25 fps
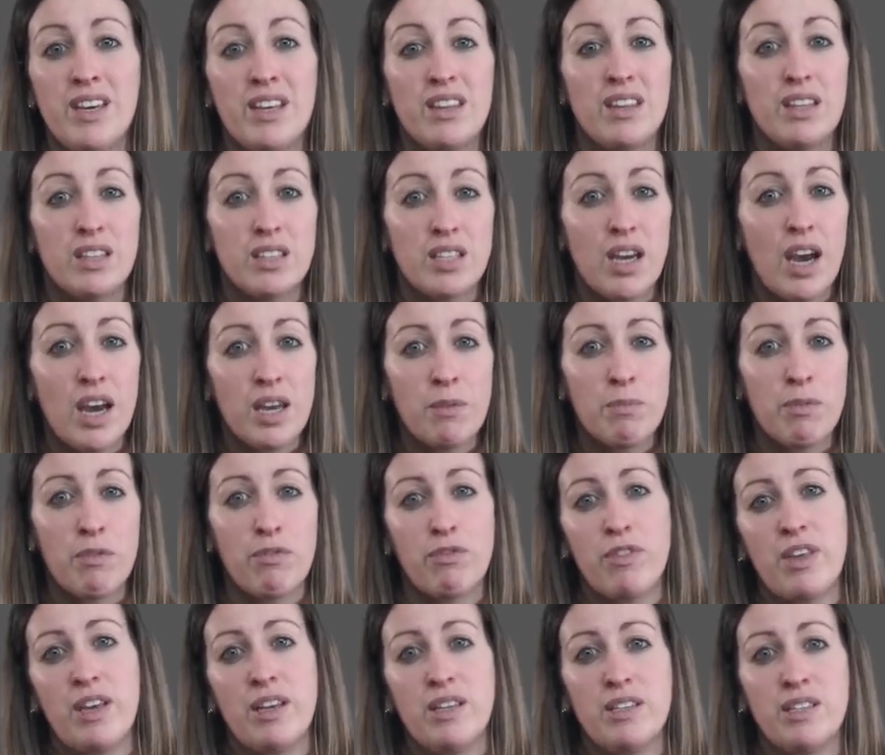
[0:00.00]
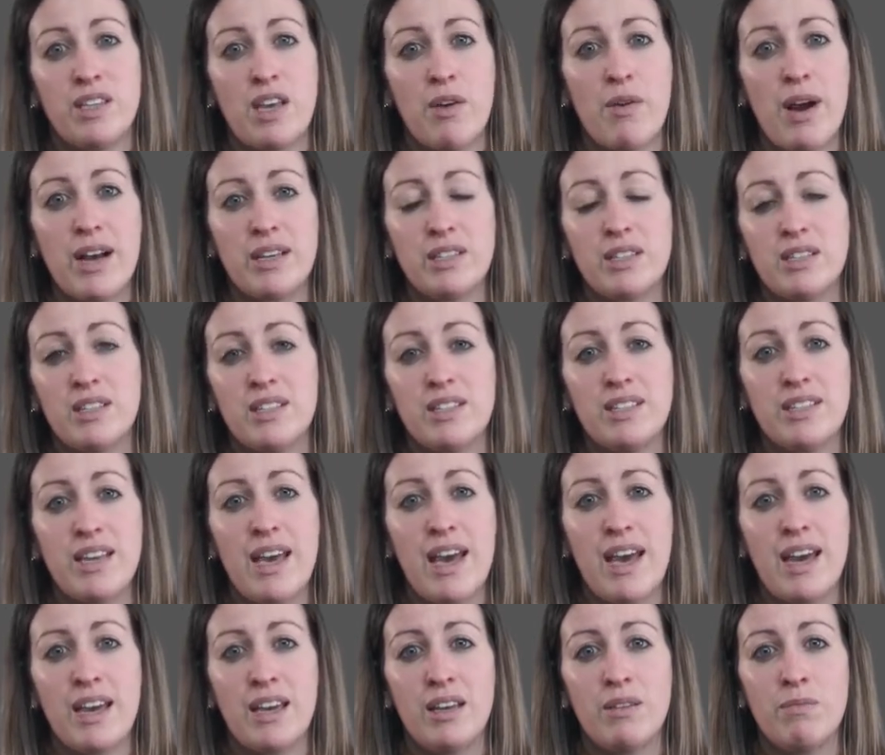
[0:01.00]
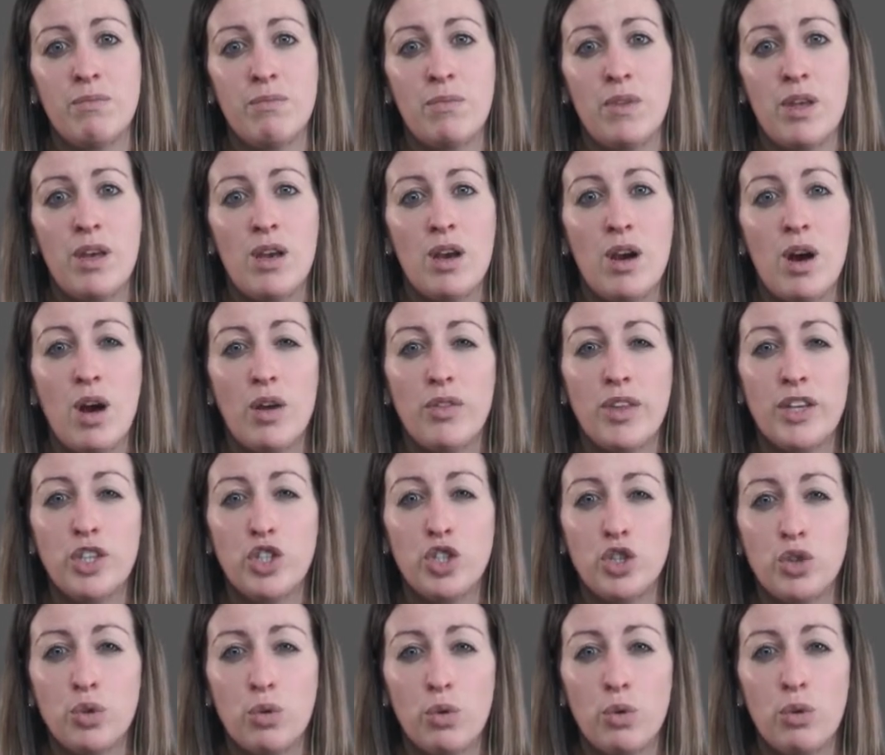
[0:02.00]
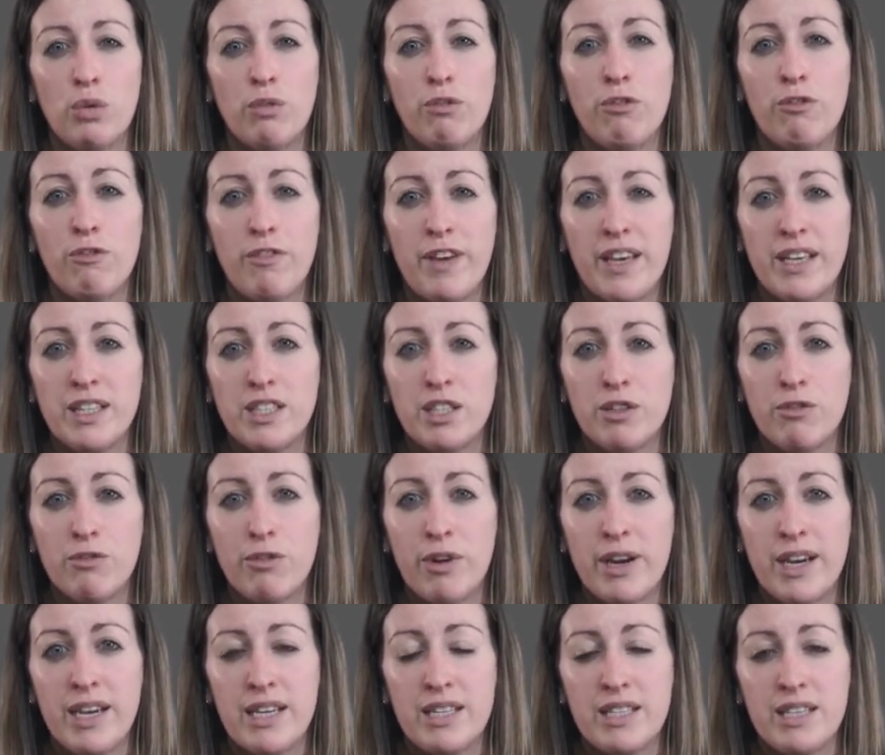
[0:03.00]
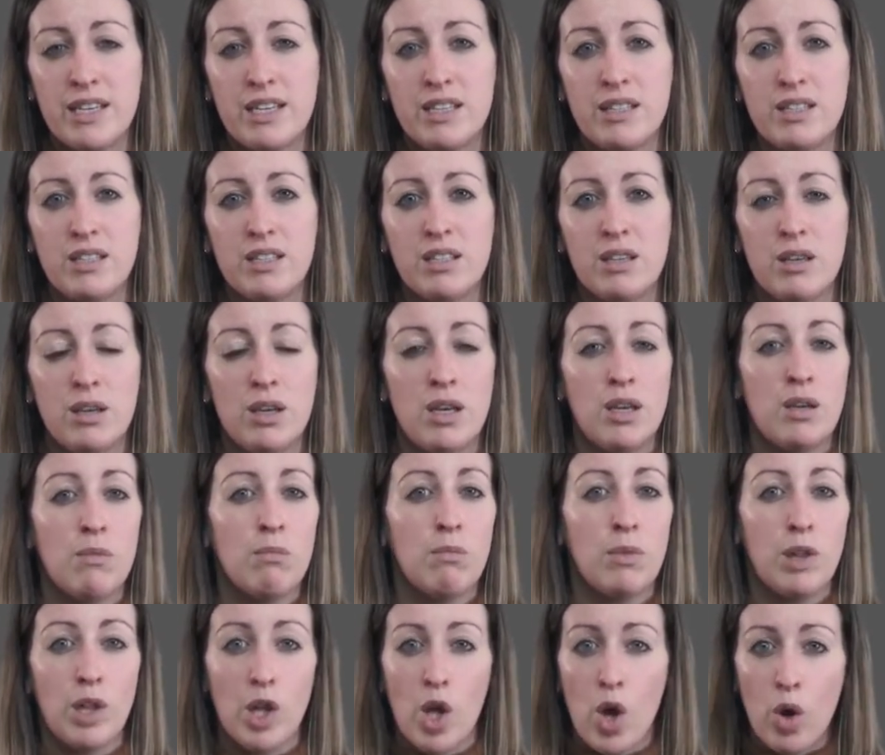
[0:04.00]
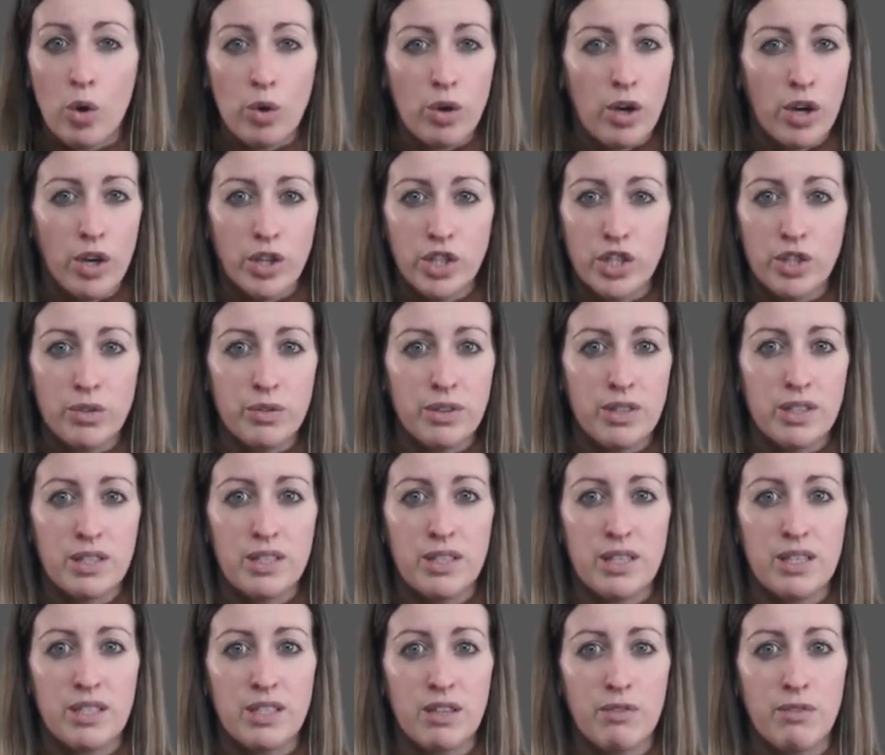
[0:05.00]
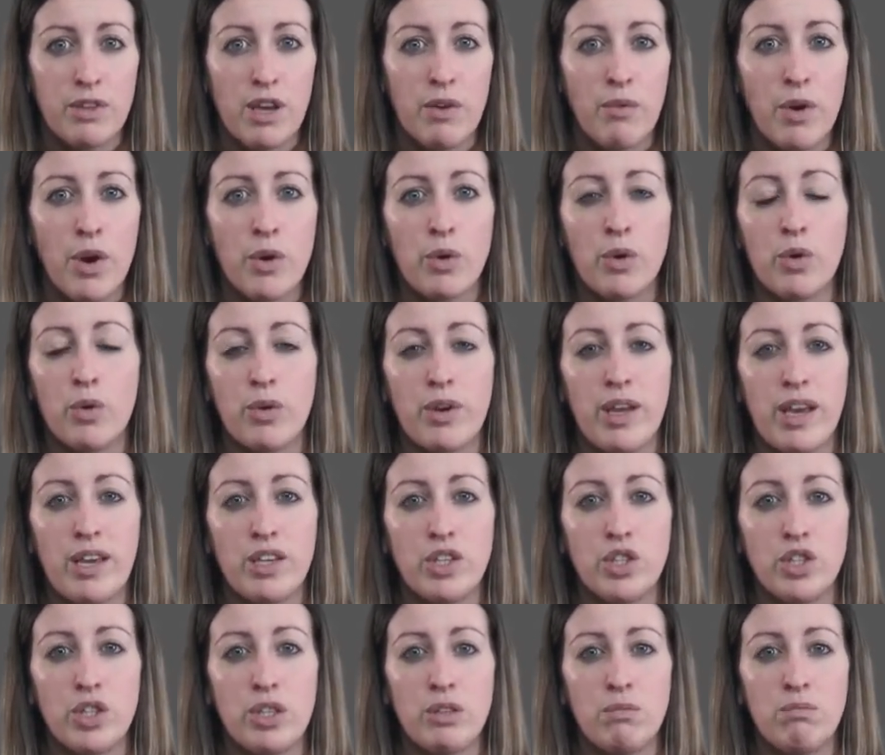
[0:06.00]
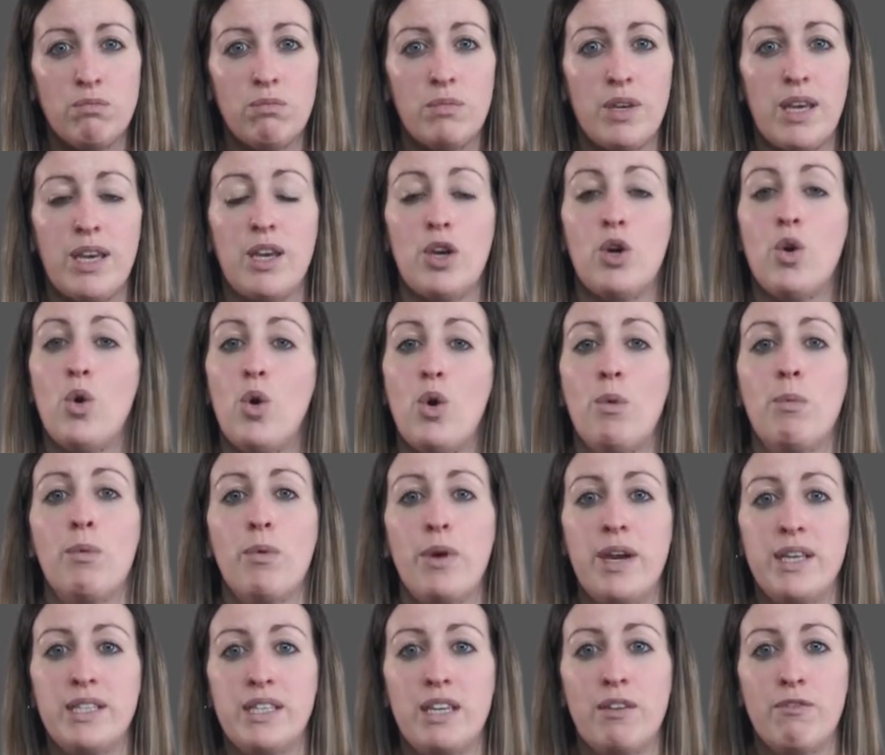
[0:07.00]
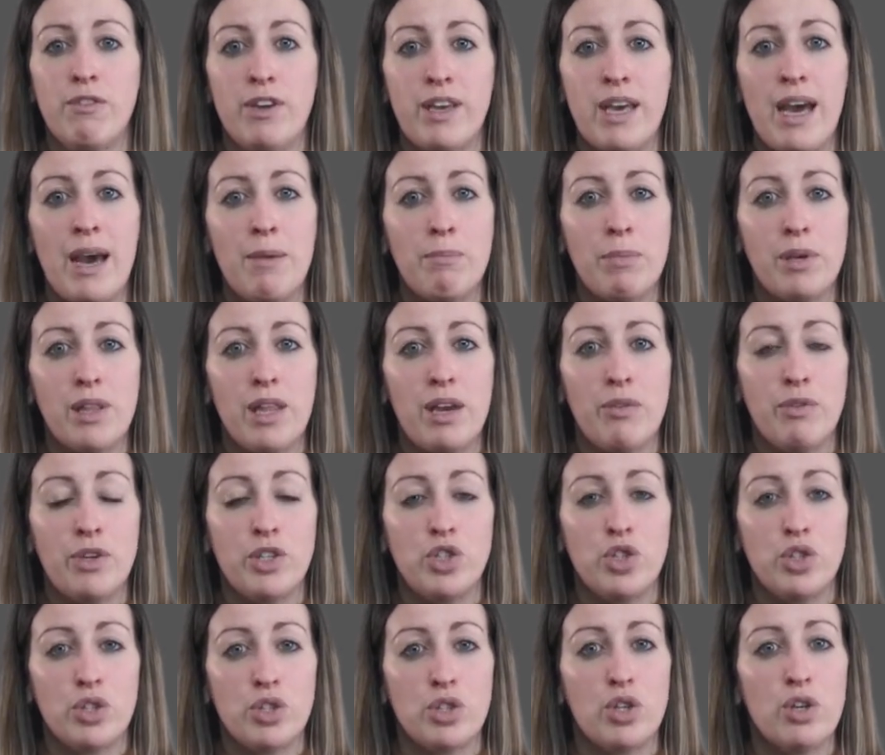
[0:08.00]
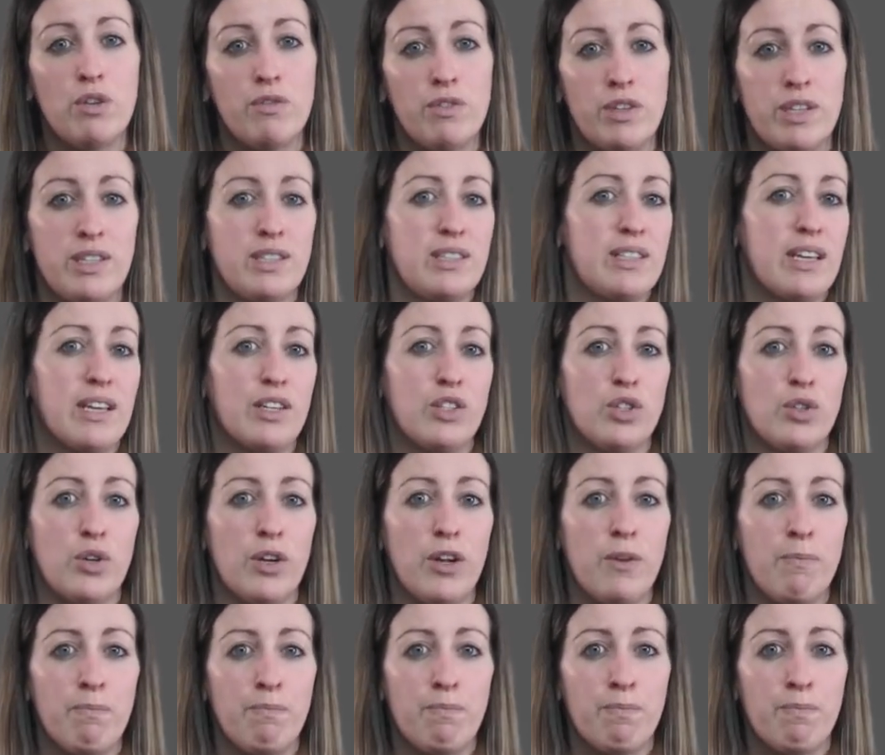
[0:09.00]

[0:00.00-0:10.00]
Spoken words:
The type of things they're asked to say. Are they short, fixed phrases, long utterances of their own creation, incorporating vocabulary just covered, etc.?